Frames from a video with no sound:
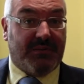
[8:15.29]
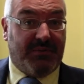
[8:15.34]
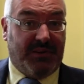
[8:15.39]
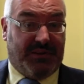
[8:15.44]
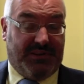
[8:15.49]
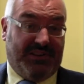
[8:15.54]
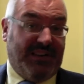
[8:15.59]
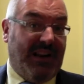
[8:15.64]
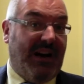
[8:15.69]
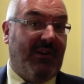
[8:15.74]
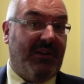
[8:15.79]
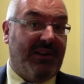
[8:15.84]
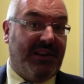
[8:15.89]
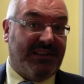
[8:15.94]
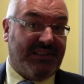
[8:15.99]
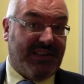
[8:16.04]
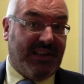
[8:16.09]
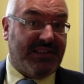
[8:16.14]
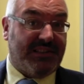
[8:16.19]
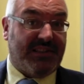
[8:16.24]
because now, in a
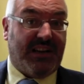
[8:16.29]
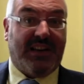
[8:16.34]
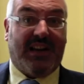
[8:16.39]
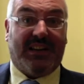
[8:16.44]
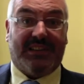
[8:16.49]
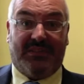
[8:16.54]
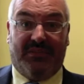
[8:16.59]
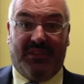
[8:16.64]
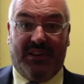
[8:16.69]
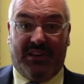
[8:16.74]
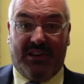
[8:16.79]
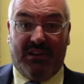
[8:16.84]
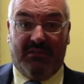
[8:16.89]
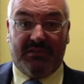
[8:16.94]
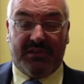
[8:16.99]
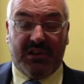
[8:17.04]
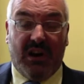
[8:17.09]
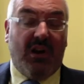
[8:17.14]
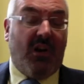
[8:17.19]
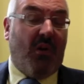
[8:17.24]
sense, I actively
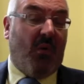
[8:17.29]
encourage.